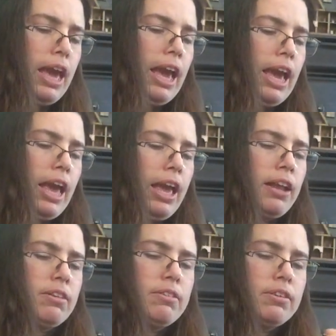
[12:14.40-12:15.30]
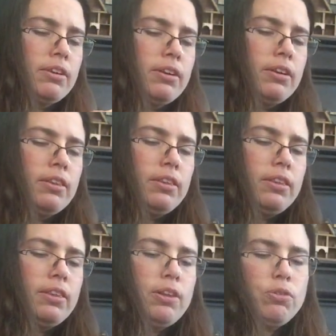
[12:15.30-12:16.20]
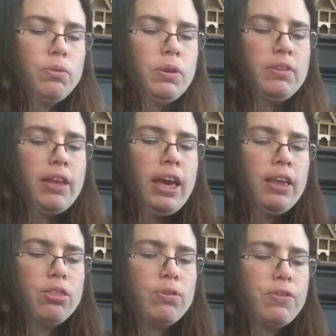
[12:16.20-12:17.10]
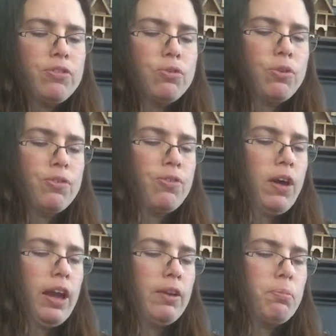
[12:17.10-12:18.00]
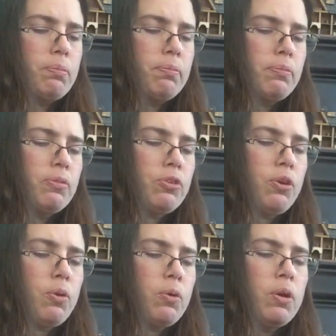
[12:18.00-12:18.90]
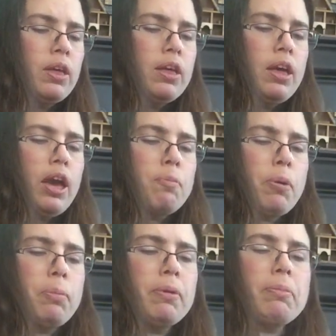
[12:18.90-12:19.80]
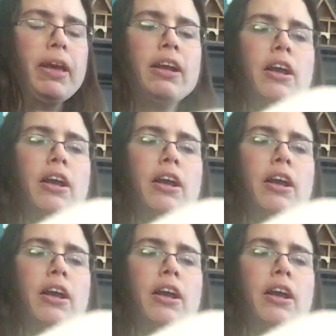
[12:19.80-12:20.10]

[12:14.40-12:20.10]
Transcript: And this was a thrift store find. So I probably paid a